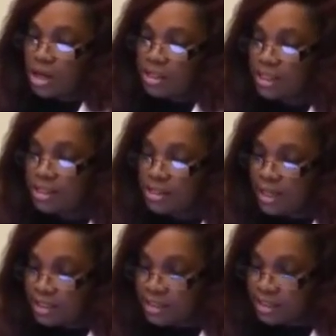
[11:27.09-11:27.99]
This
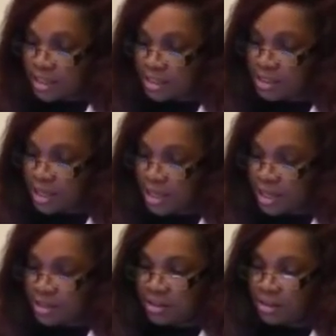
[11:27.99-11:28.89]
study suggests
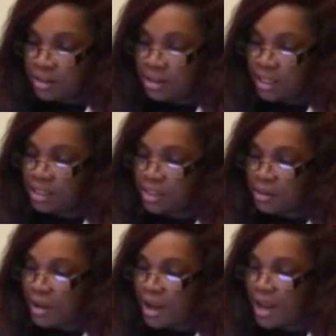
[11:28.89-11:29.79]
that
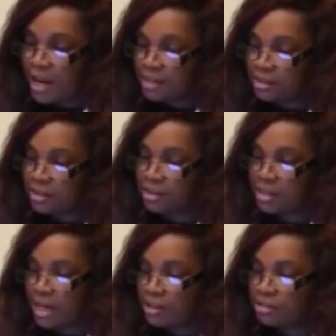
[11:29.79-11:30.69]
ezetimibe added to the
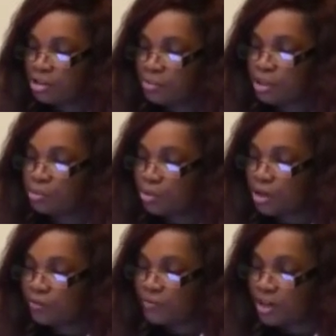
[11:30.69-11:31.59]
statin therapy is more
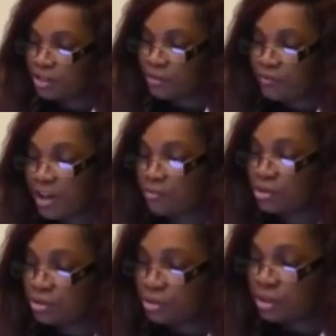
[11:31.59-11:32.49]
effective at
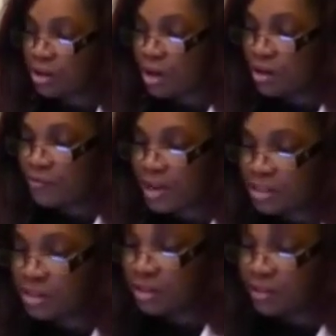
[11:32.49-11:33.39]
reducing
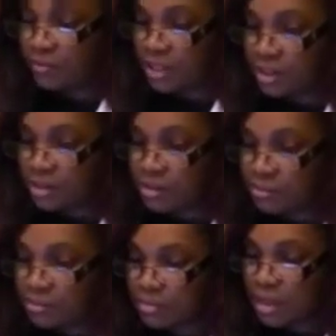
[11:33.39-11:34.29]
cardiovascular events
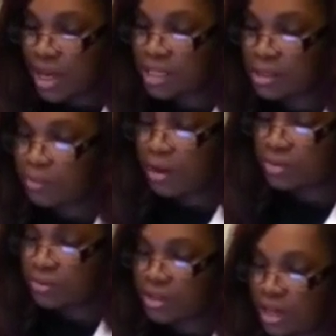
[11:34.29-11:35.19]
as compared
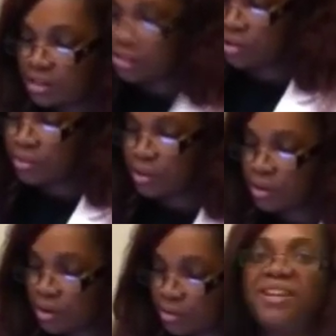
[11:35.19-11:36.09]
to statin therapy
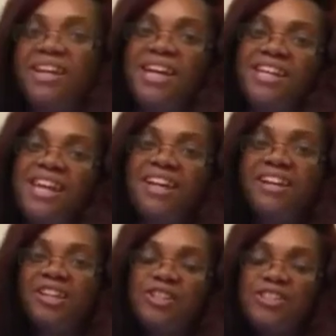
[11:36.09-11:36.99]
alone. That
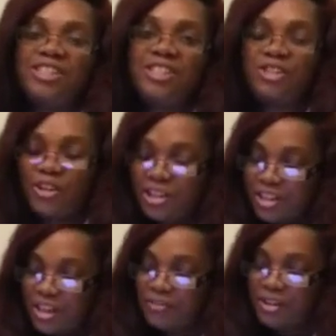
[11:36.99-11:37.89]
concludes this journal
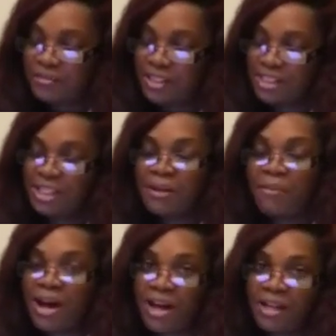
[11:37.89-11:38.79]
club of
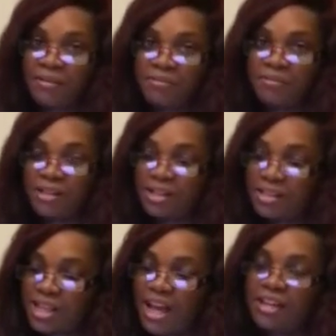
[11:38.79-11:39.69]
ezetimibe
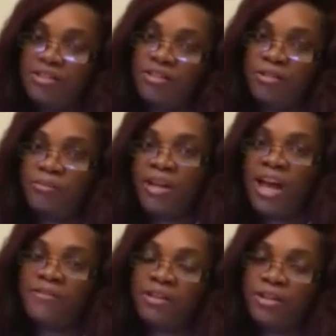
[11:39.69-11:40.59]
statin therapy
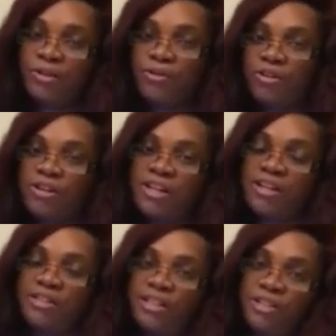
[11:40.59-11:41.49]
after acute
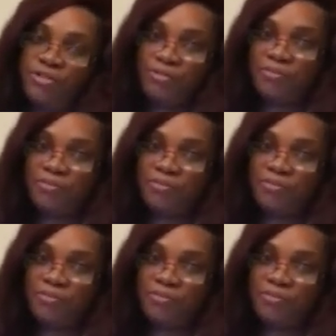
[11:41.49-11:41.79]
coronary syndrome.